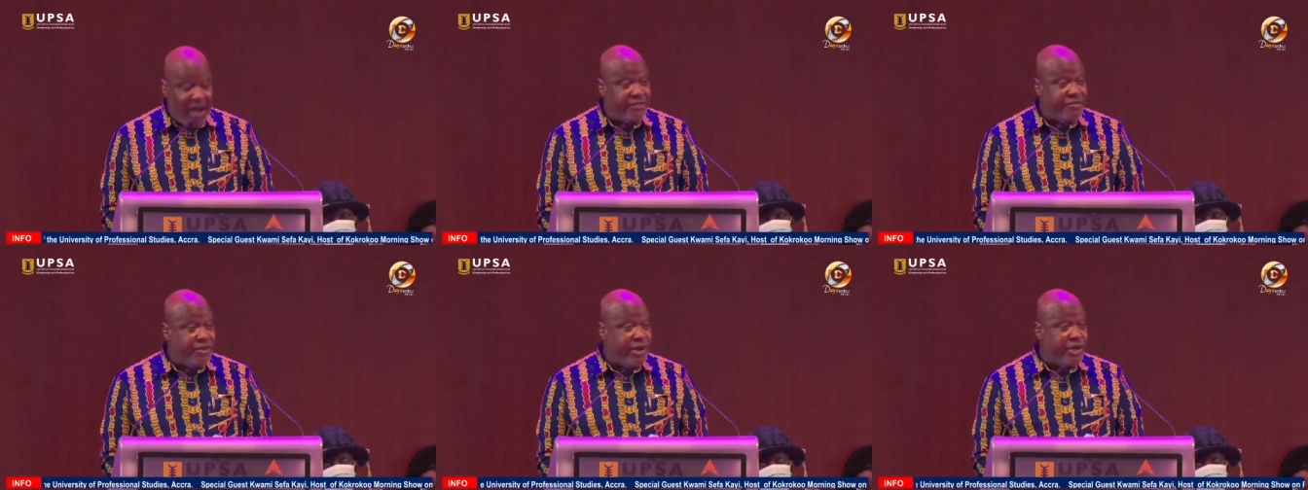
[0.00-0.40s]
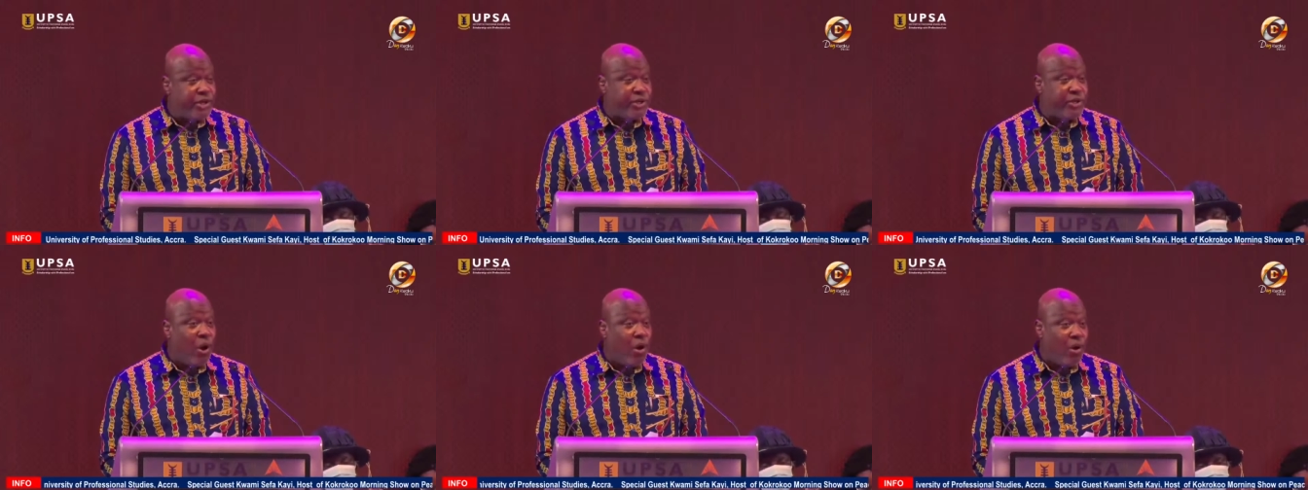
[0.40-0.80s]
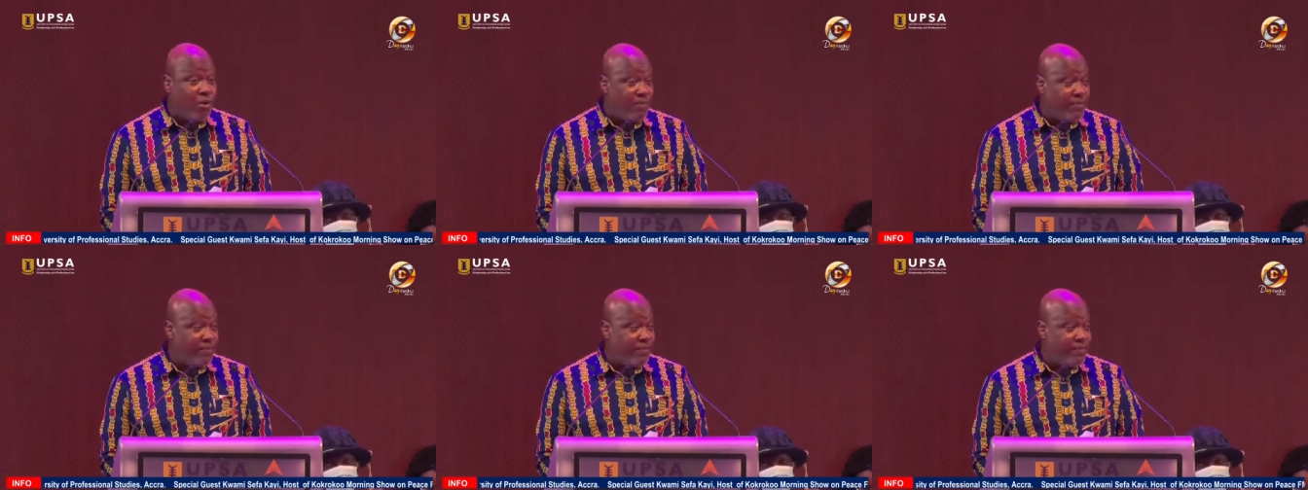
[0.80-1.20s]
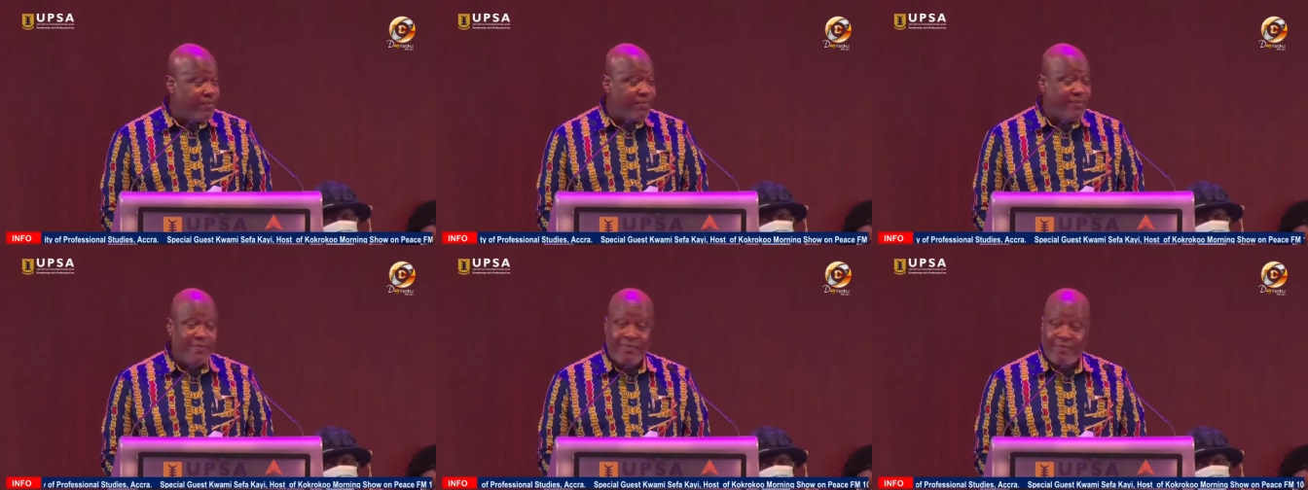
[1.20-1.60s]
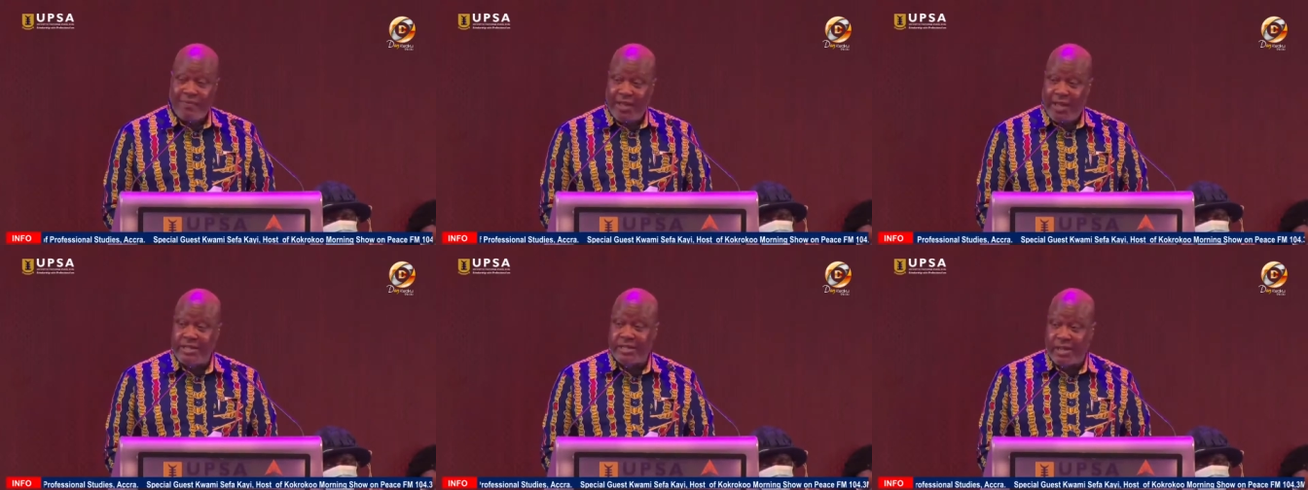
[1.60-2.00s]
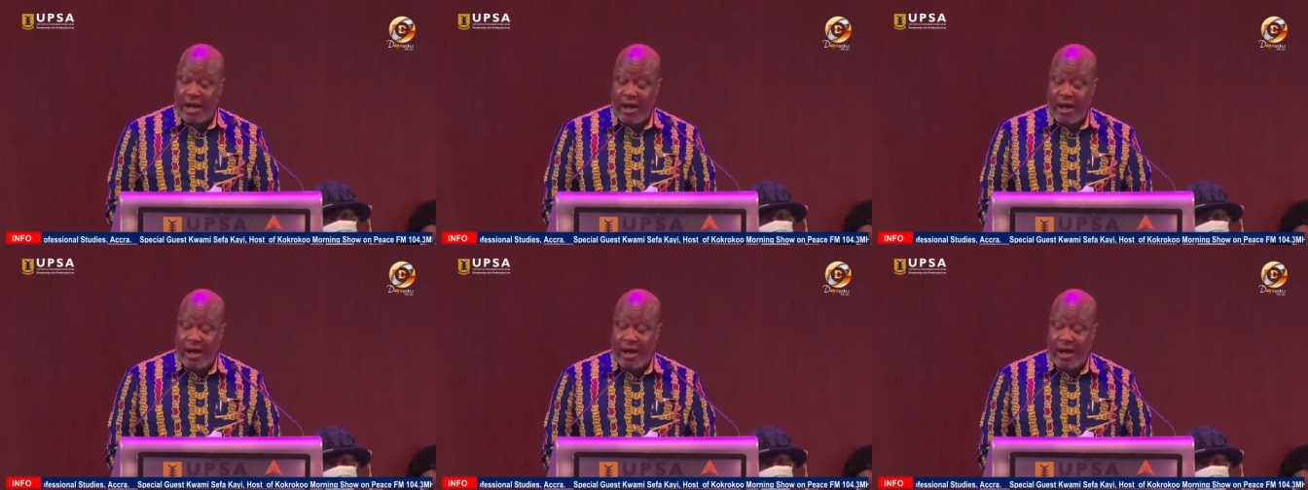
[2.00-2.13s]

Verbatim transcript: After a storm, there's